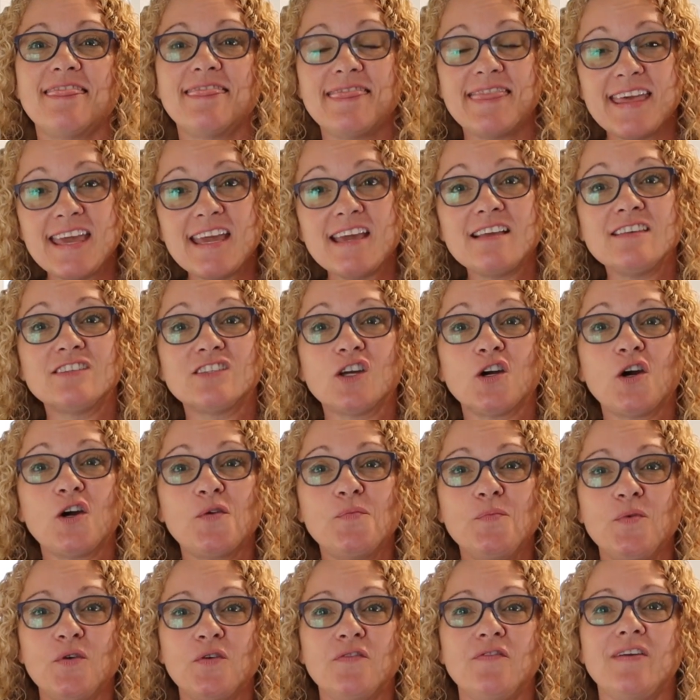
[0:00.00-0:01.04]
Things are
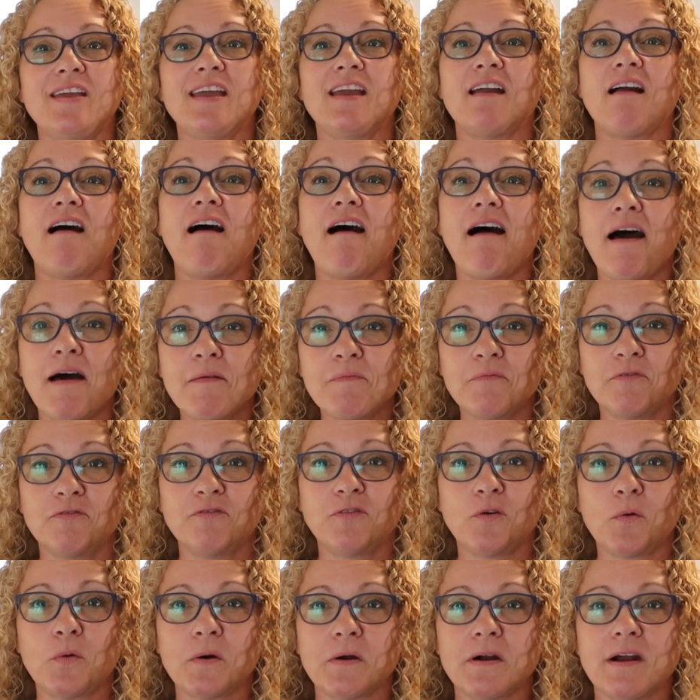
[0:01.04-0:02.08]
moving up
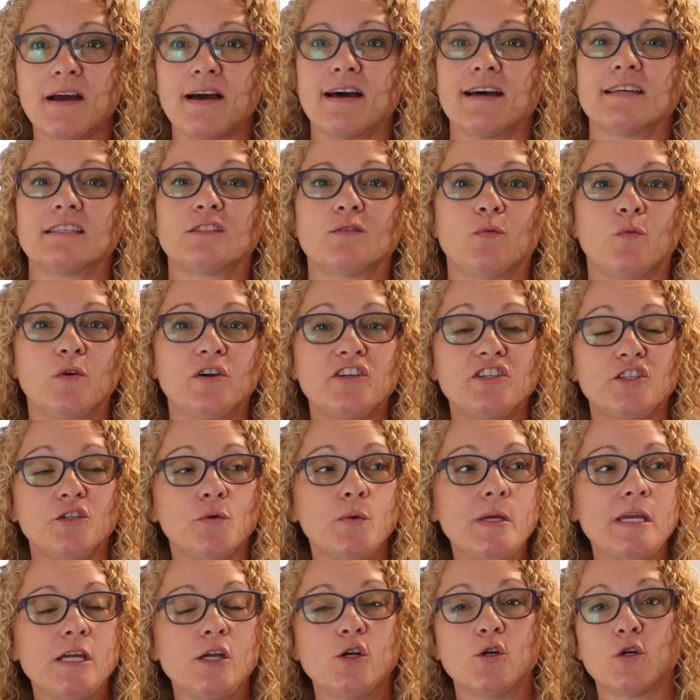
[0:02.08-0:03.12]
for us. We're
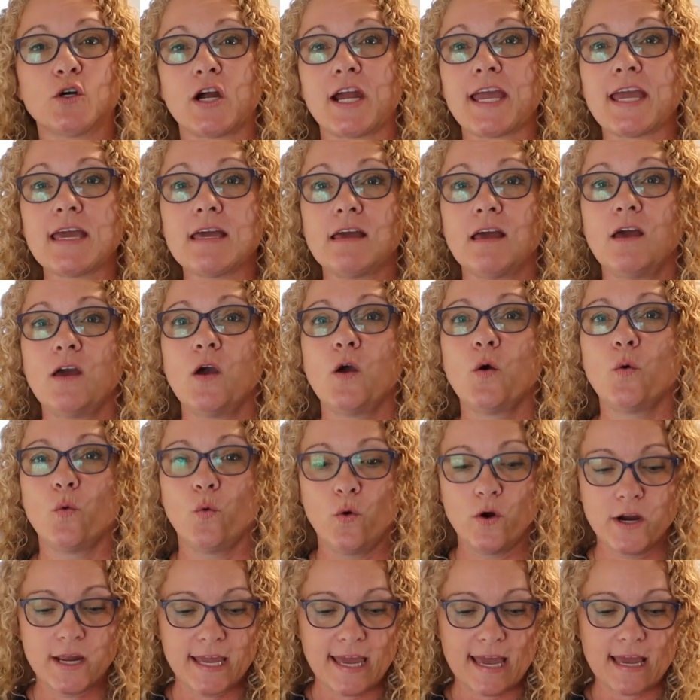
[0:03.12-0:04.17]
doing great.
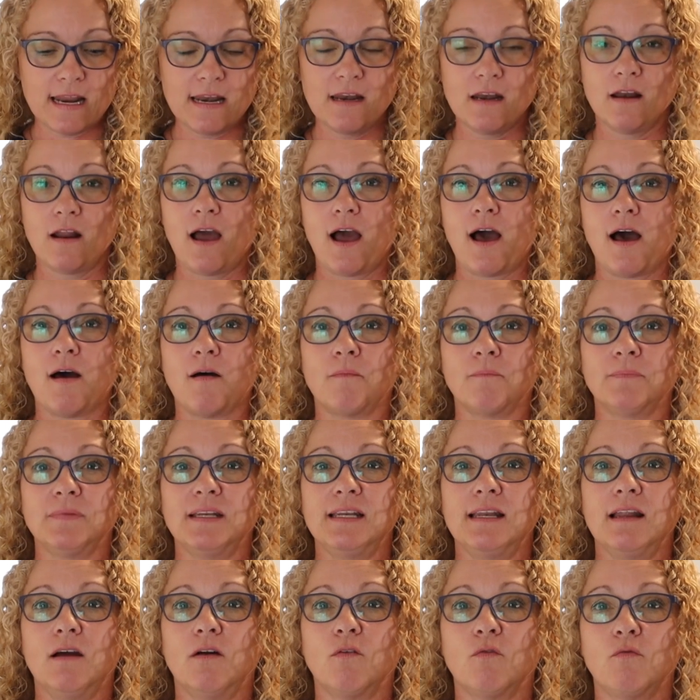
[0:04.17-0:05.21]
We're getting um,
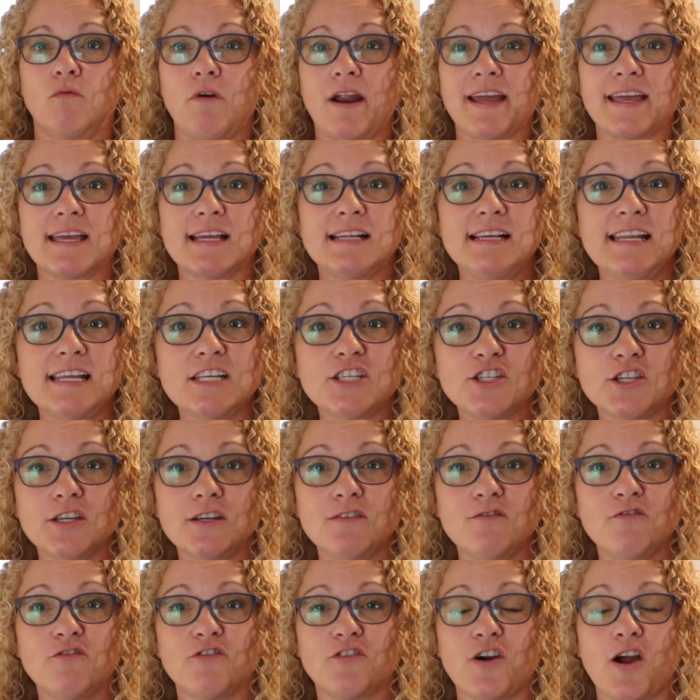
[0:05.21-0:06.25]

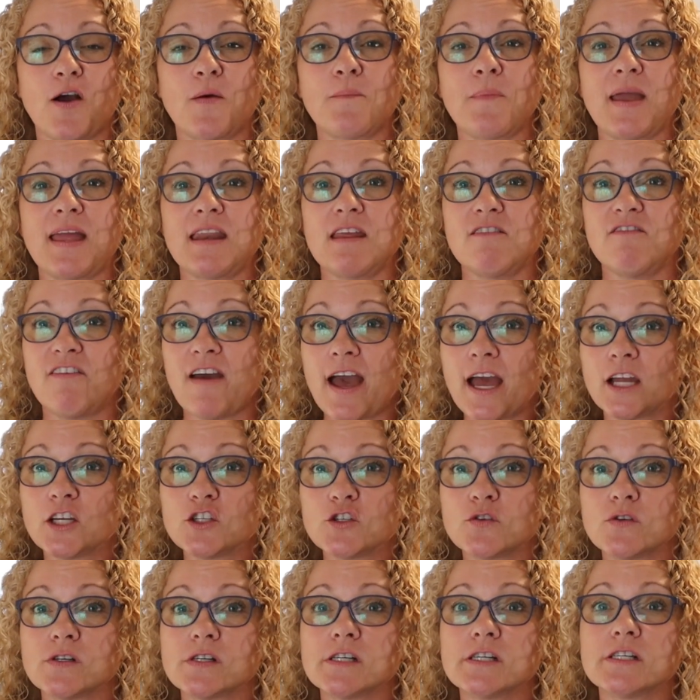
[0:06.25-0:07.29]
recognition from
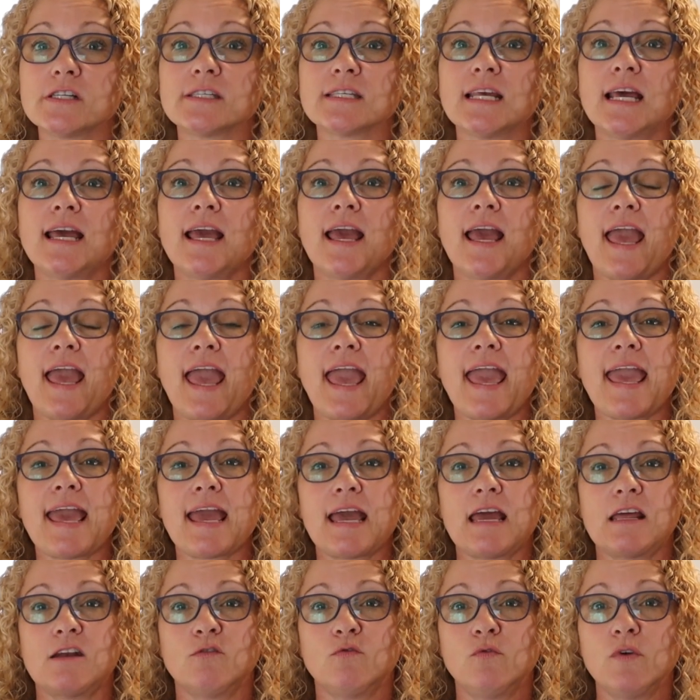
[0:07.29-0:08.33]
manufacturers
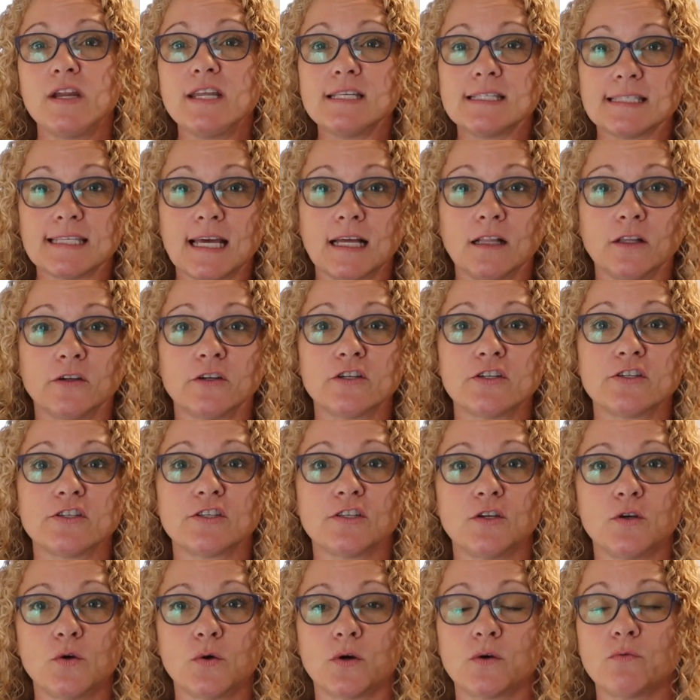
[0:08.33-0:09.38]
and resellers
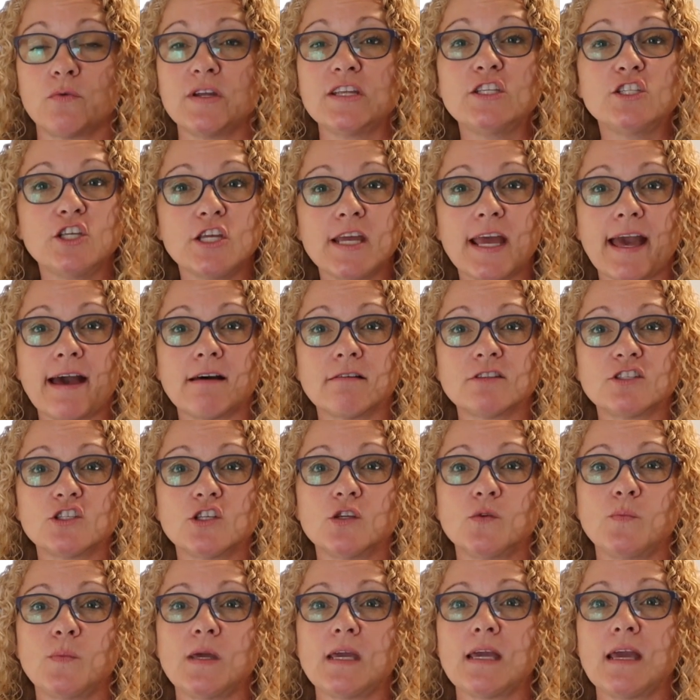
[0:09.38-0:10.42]
who are reaching out
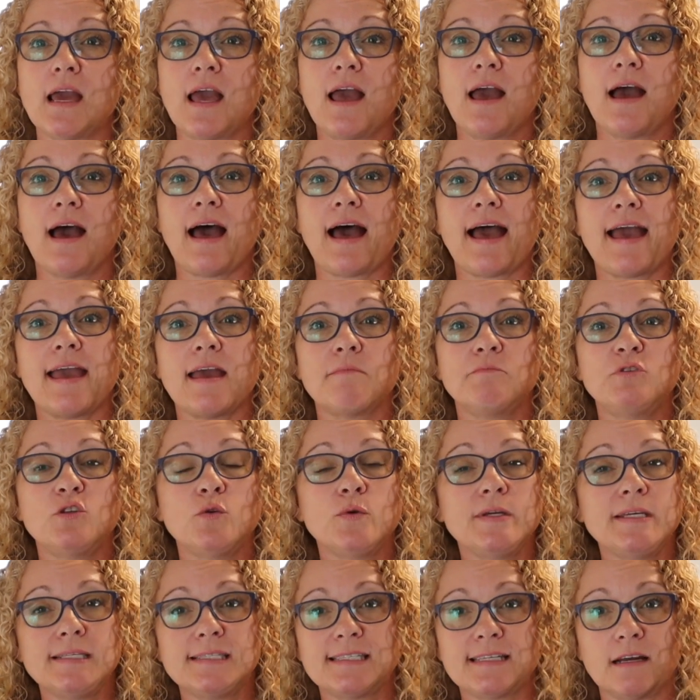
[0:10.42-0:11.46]
to me. I am
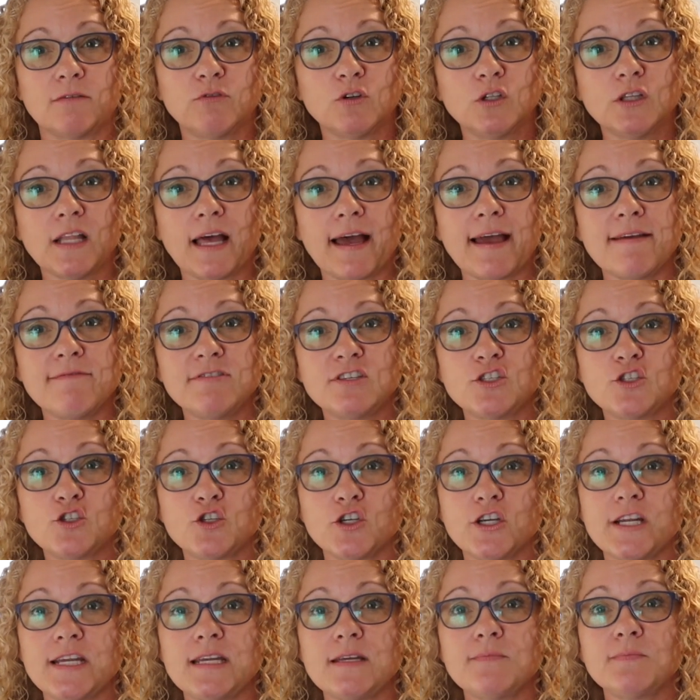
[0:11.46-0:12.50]
doing several live
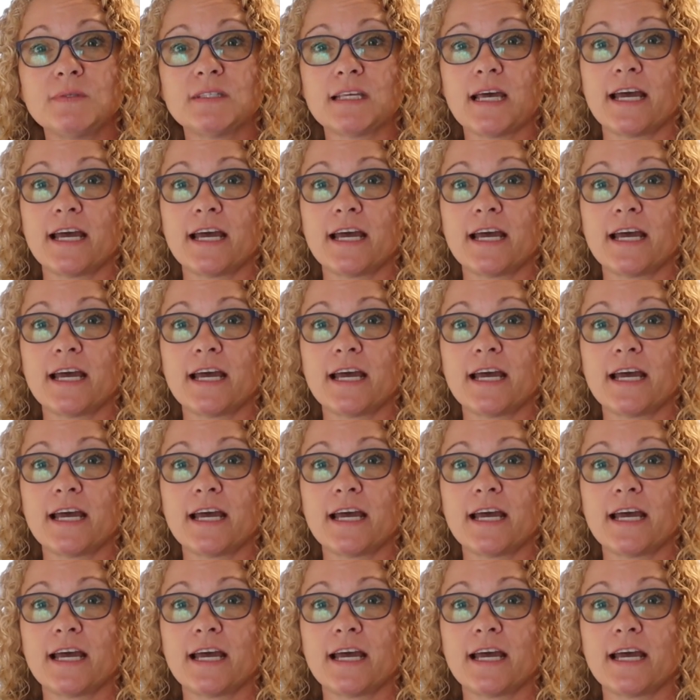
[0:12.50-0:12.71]
streams.